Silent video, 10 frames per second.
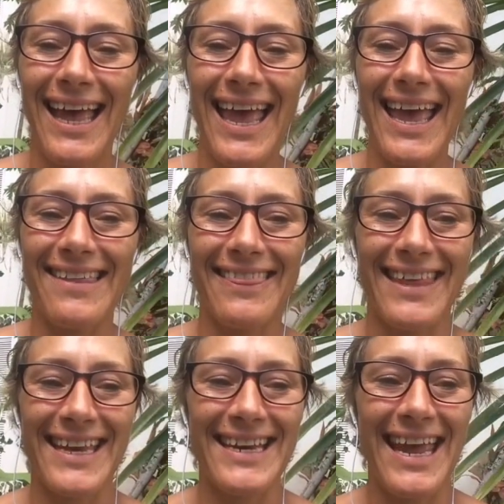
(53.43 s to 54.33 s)
And
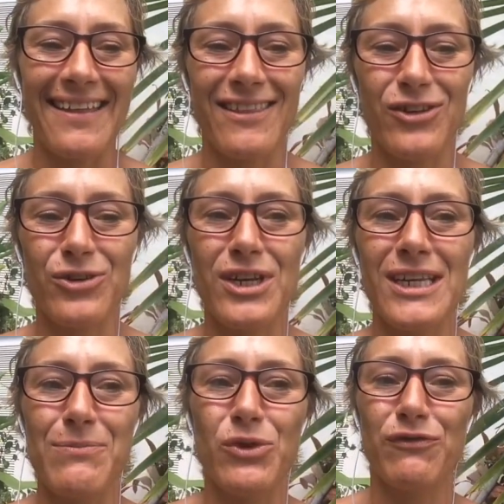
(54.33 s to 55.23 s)
then at the Unity
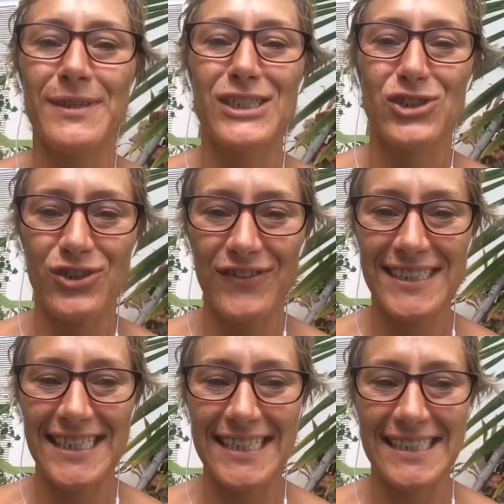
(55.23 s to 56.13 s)
Movement service
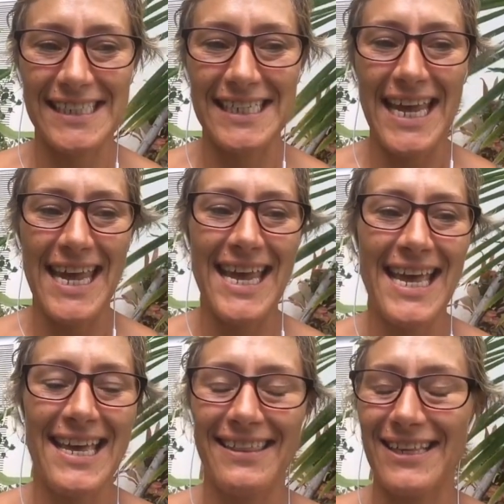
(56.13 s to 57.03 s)
yesterday,
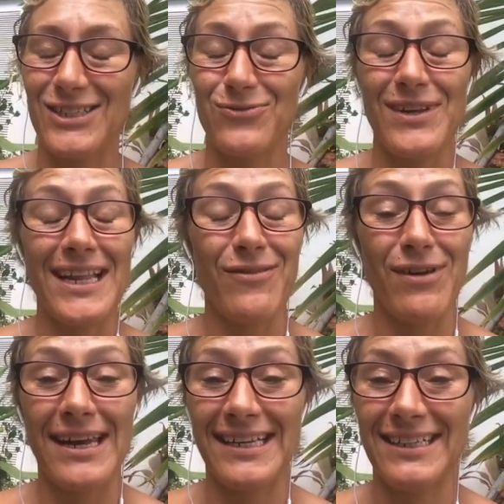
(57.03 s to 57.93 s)
this really
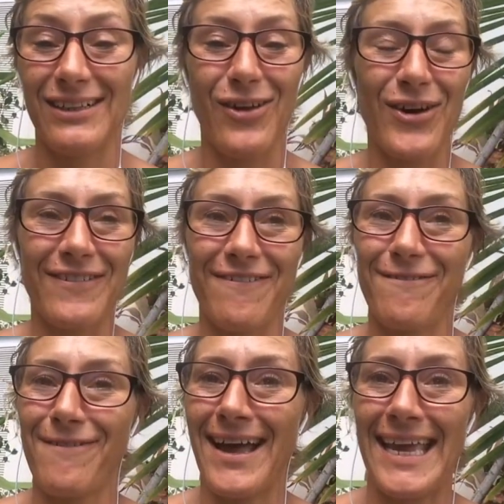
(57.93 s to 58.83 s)
radical, on
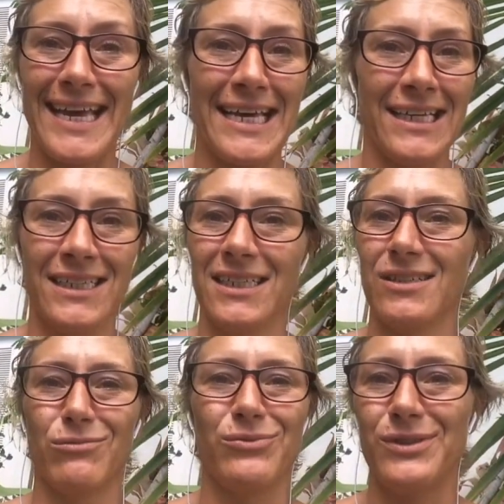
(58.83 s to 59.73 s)
fire,
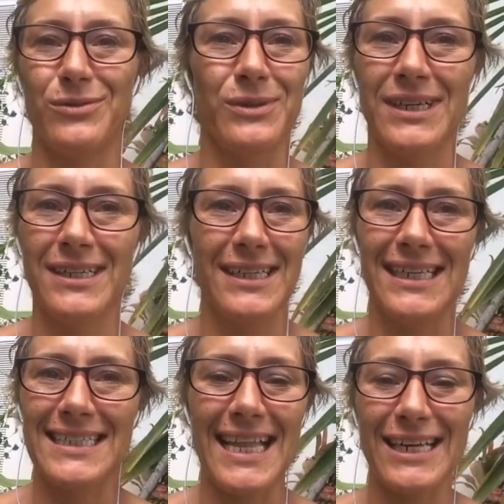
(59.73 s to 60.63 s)

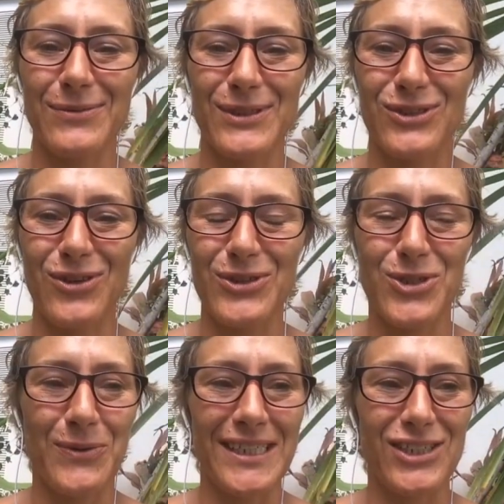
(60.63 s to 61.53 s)
his light was so
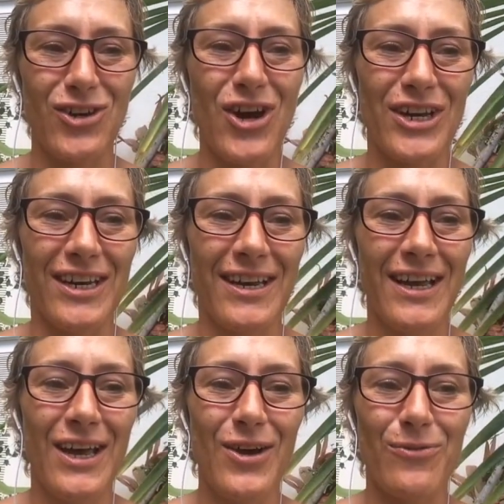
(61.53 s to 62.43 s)
switched on,
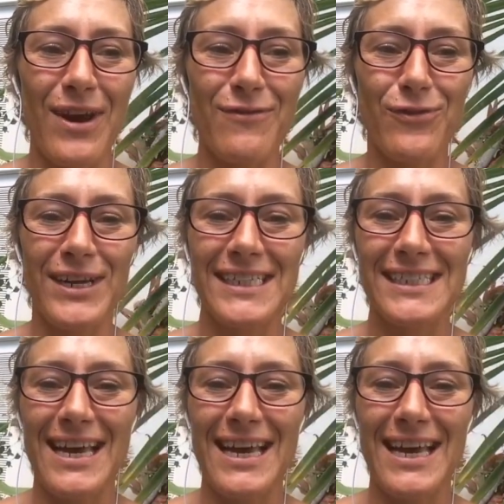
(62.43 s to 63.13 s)
Reverend